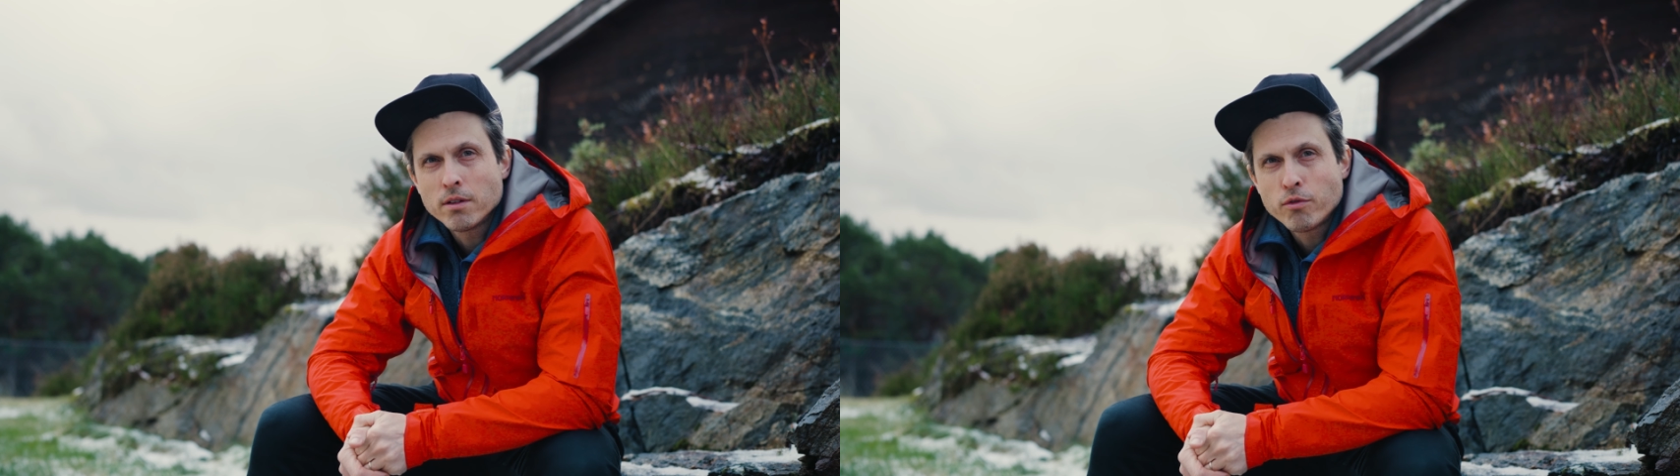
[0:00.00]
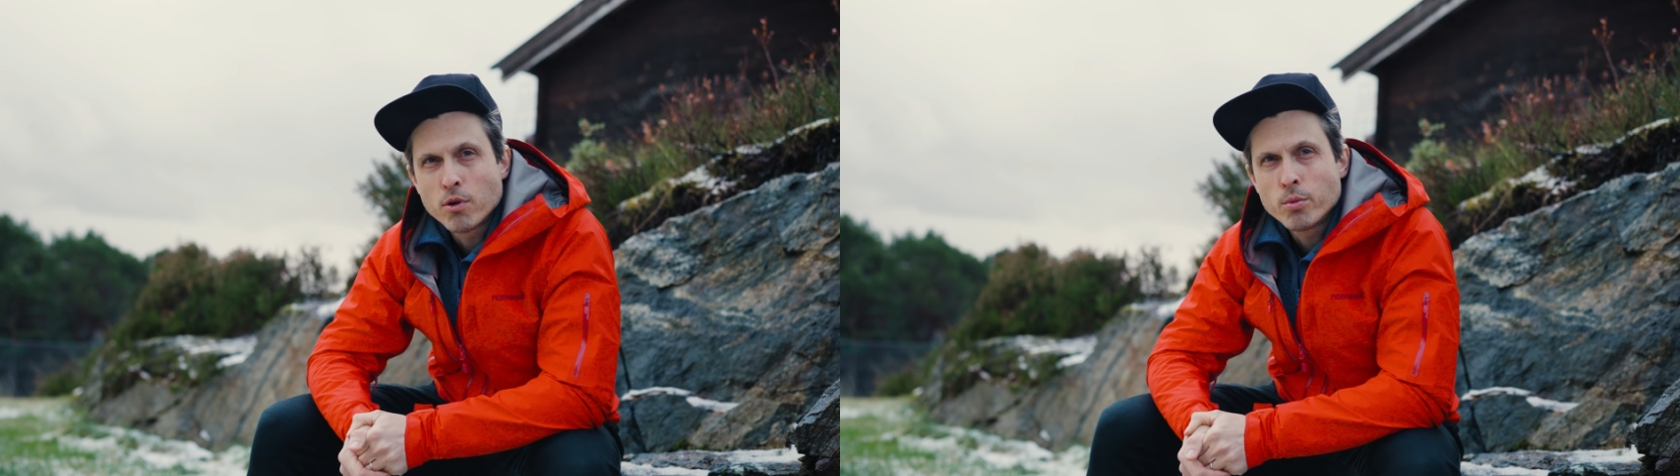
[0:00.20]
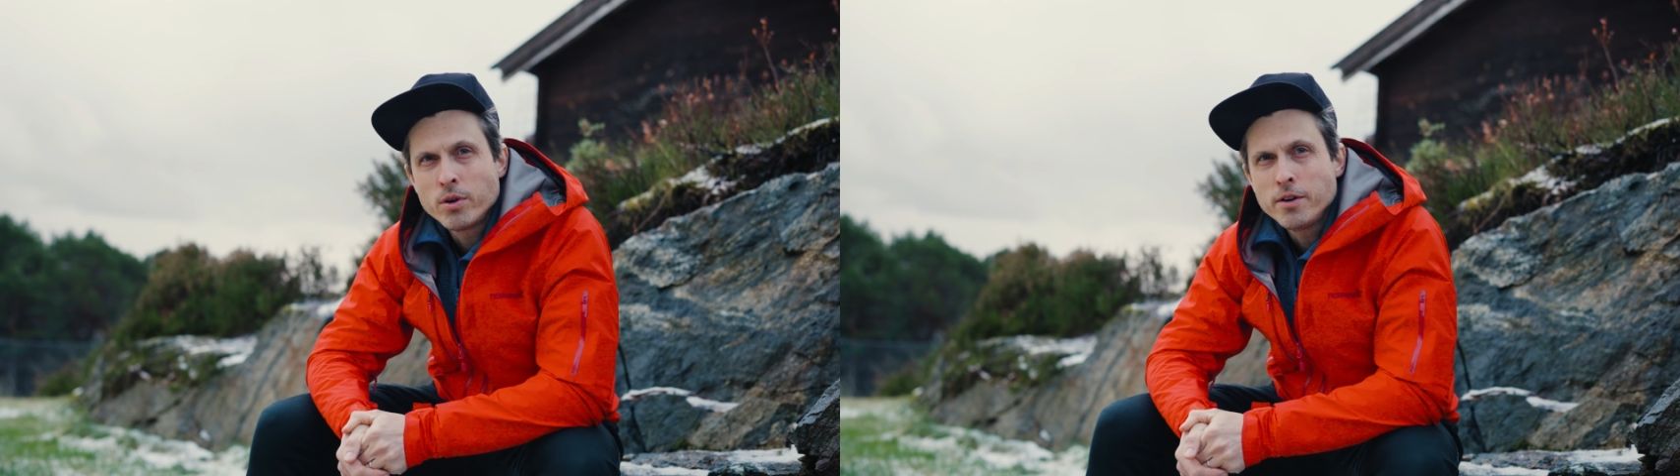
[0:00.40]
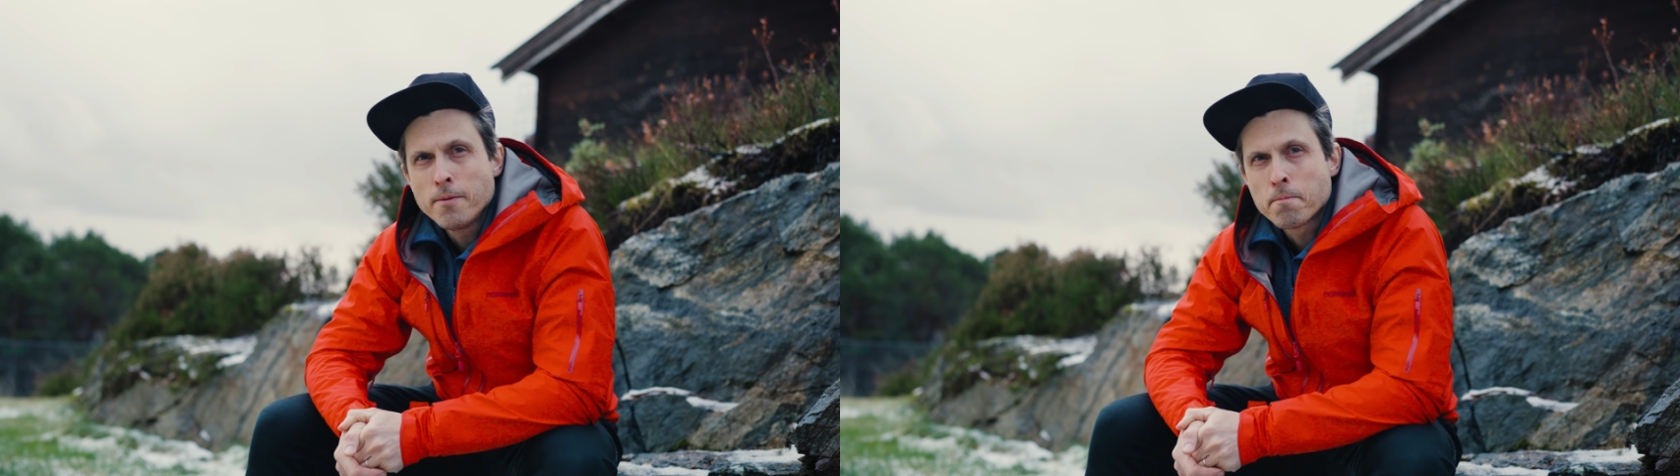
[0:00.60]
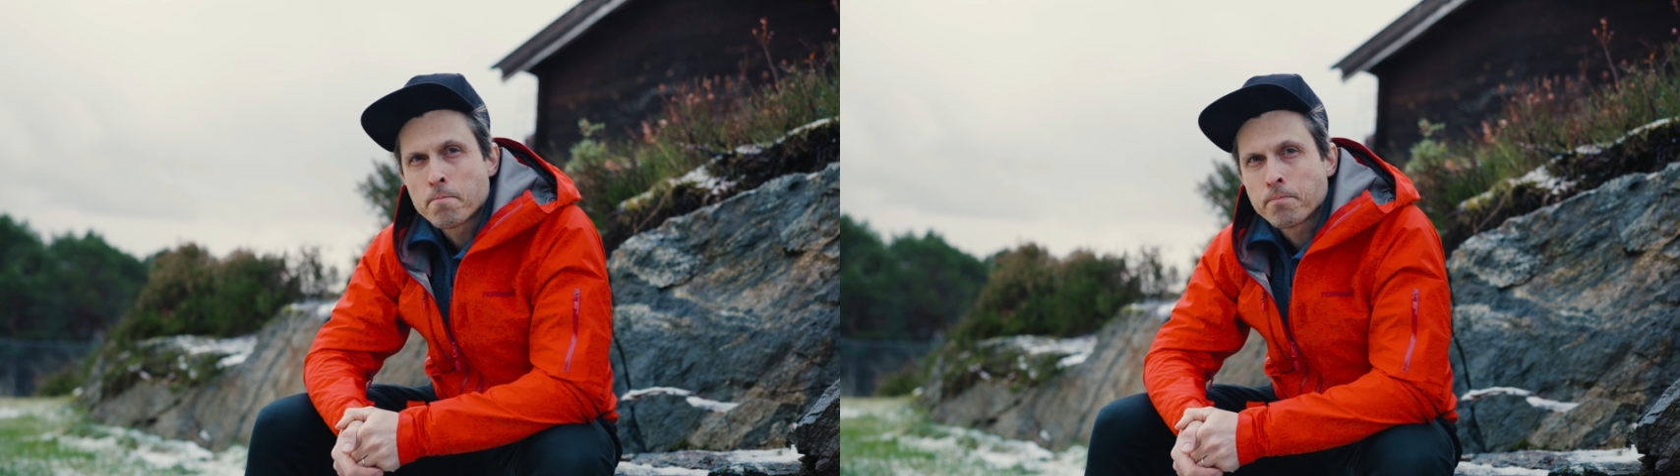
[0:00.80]
forward
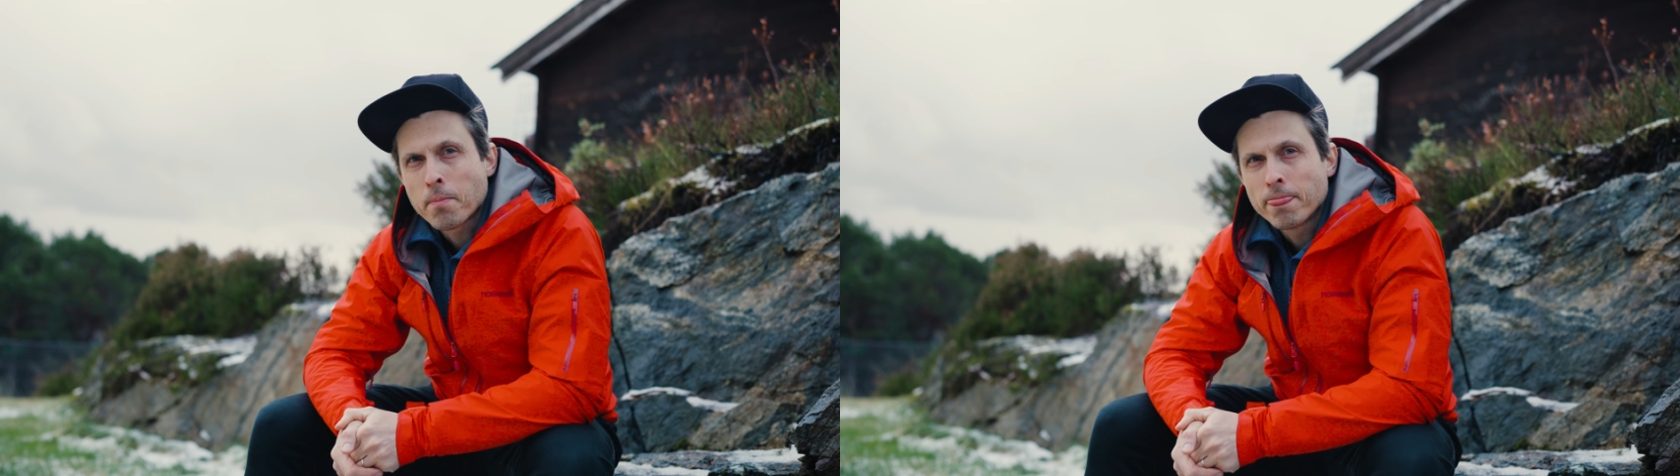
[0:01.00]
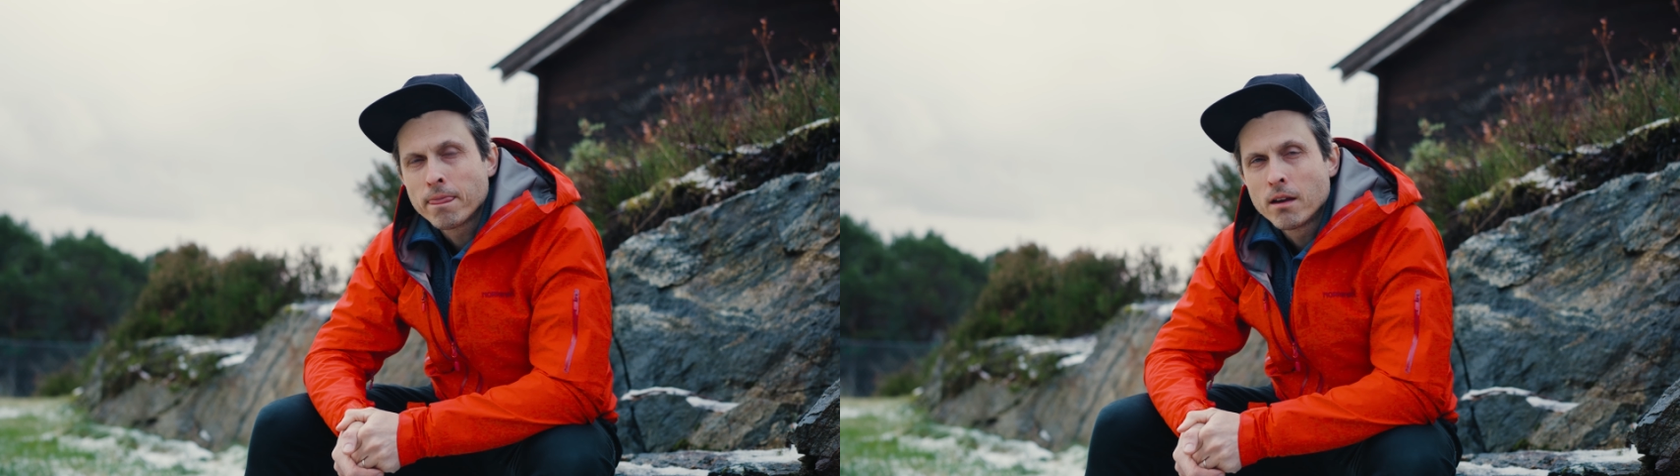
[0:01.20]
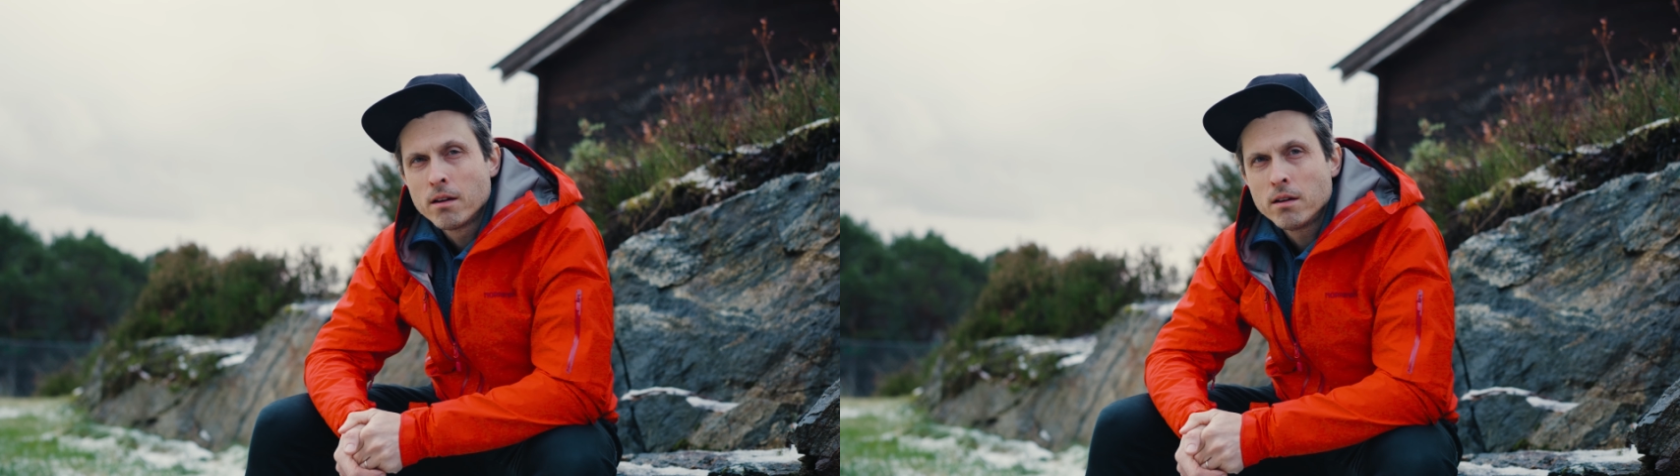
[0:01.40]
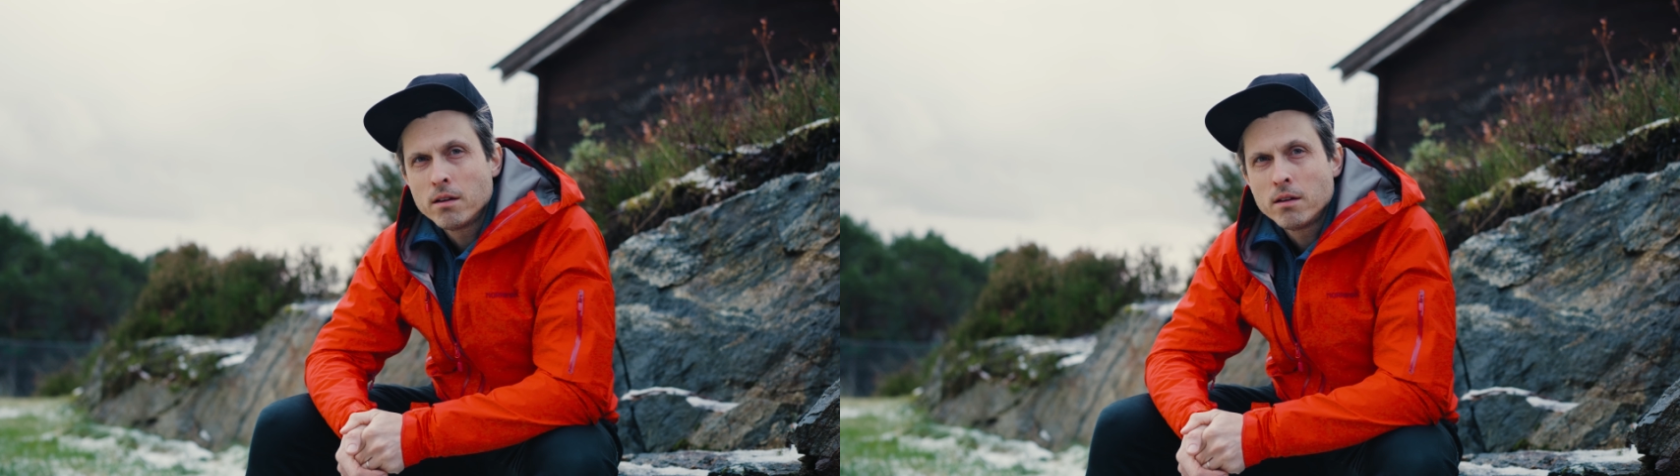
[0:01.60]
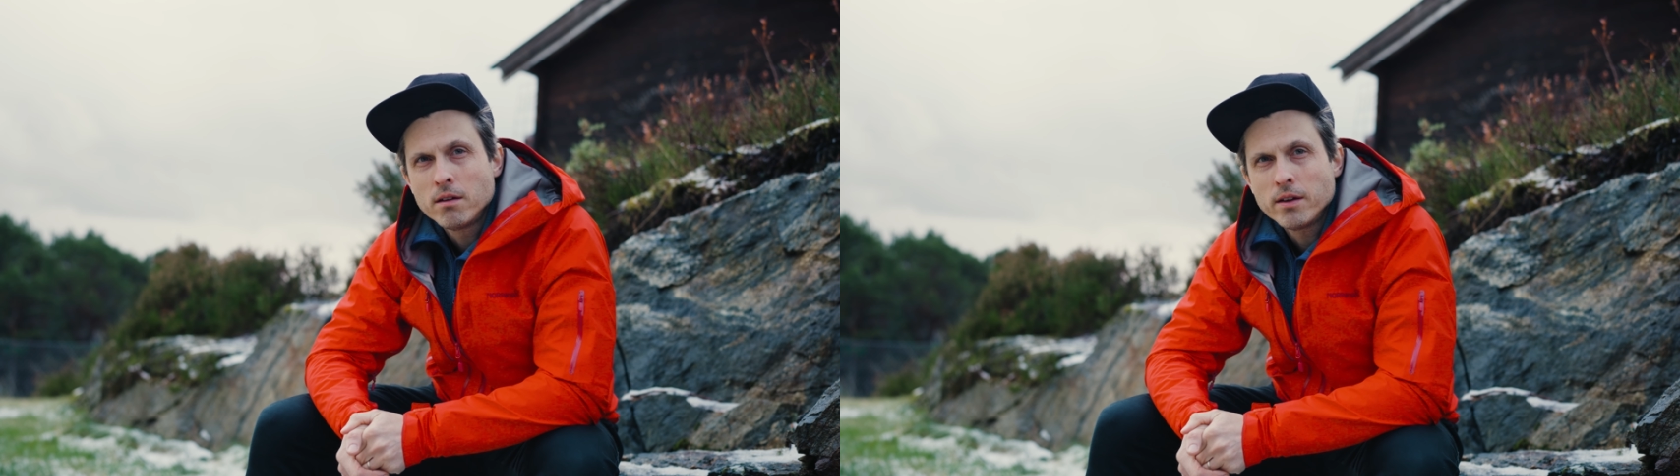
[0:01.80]

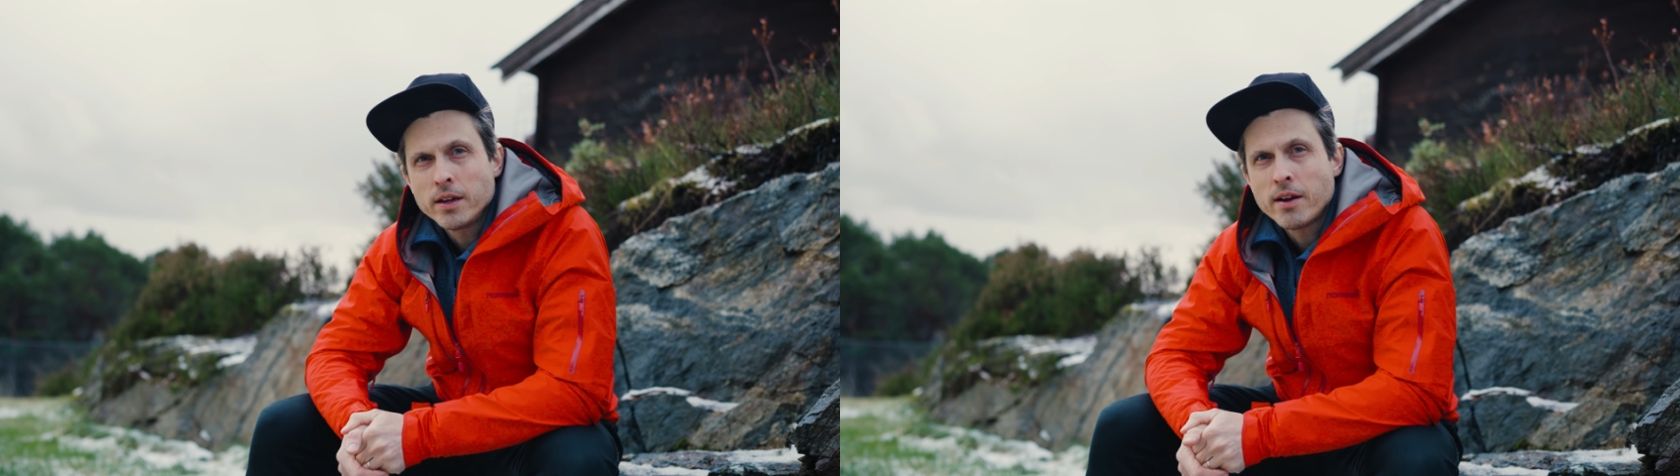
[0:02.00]
in